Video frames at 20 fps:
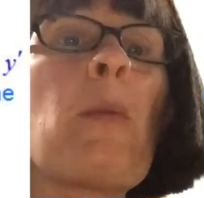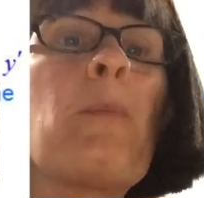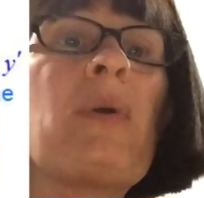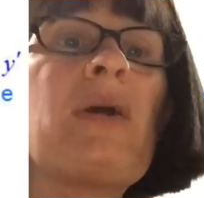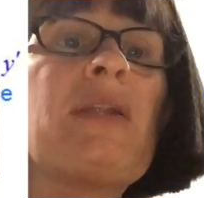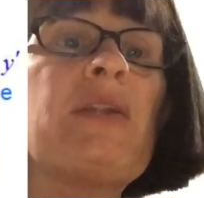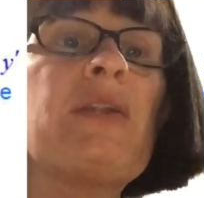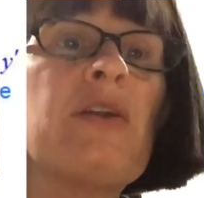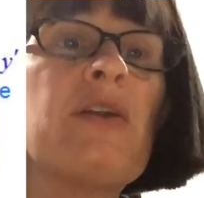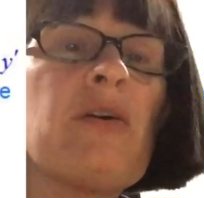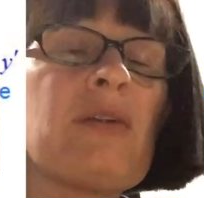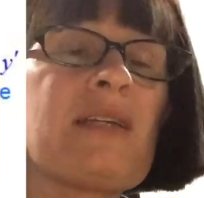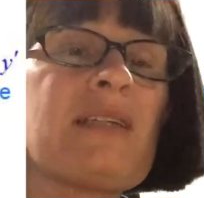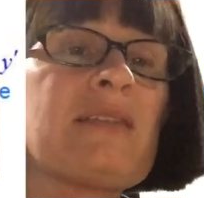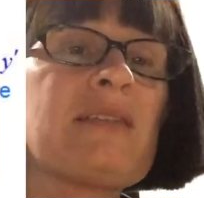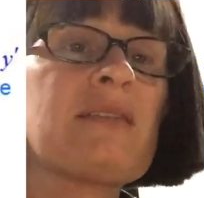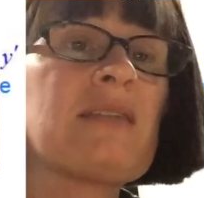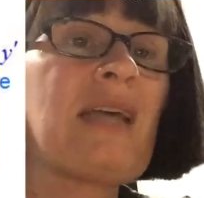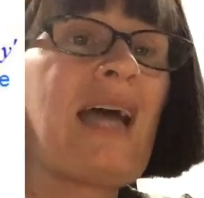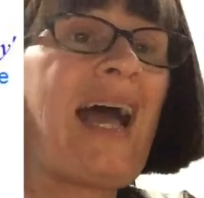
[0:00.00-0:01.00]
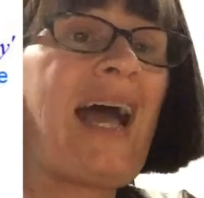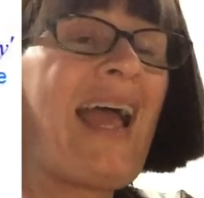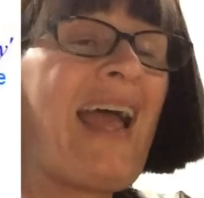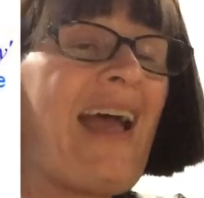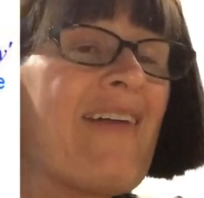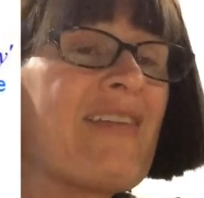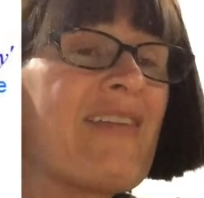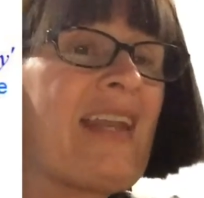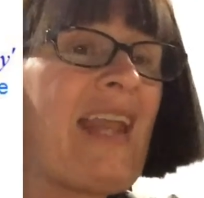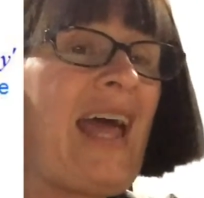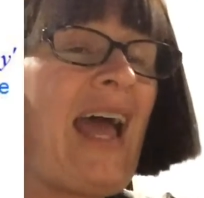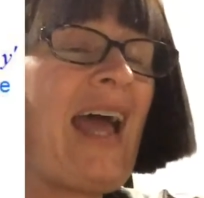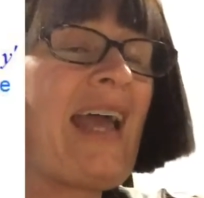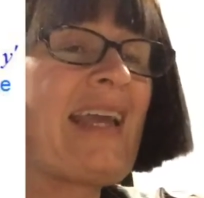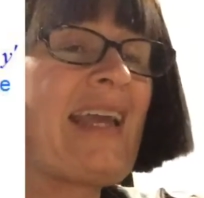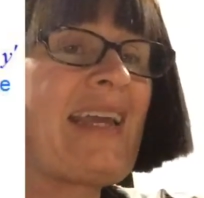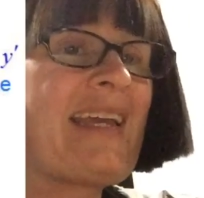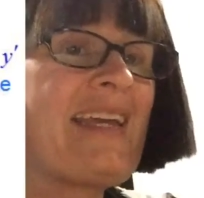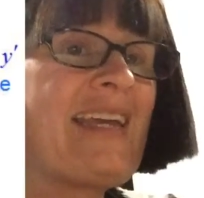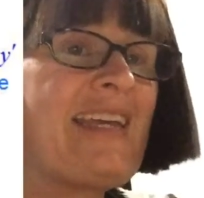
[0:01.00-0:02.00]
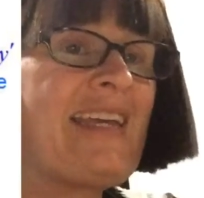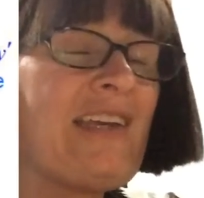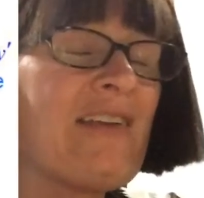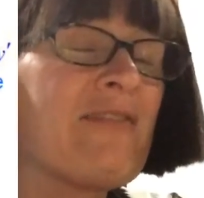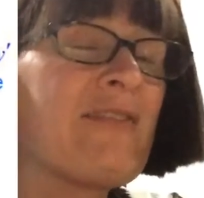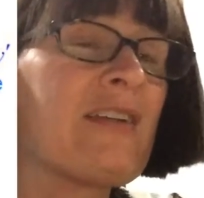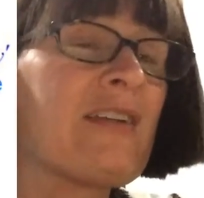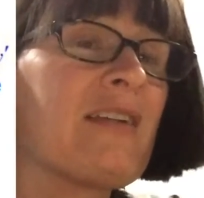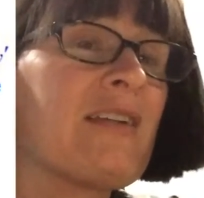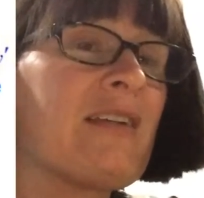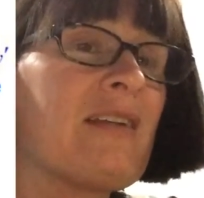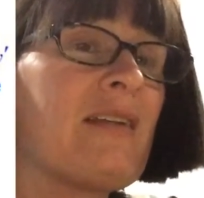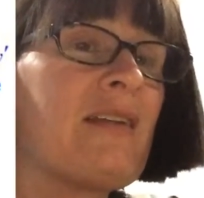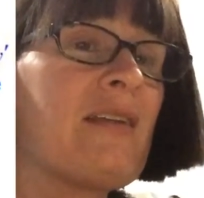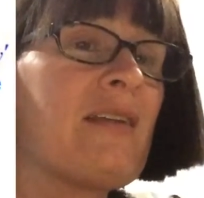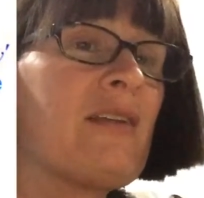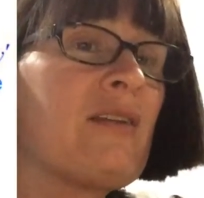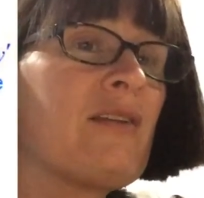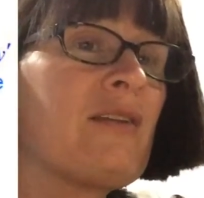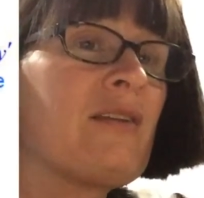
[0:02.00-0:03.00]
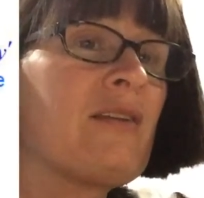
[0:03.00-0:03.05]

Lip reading: but notice I haven't given